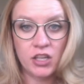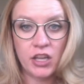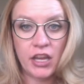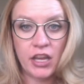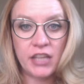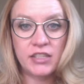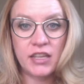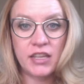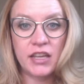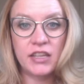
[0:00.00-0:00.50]

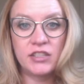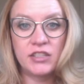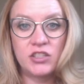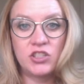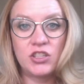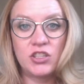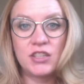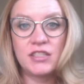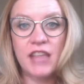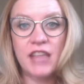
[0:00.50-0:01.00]
It's
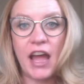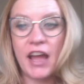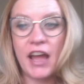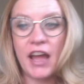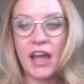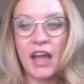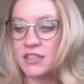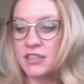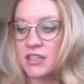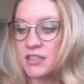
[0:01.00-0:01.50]
just that
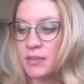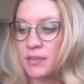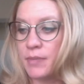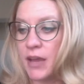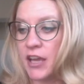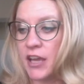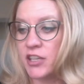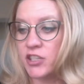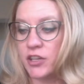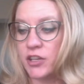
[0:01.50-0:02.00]

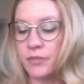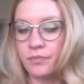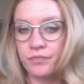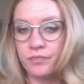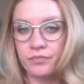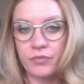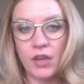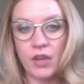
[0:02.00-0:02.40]
anticipation.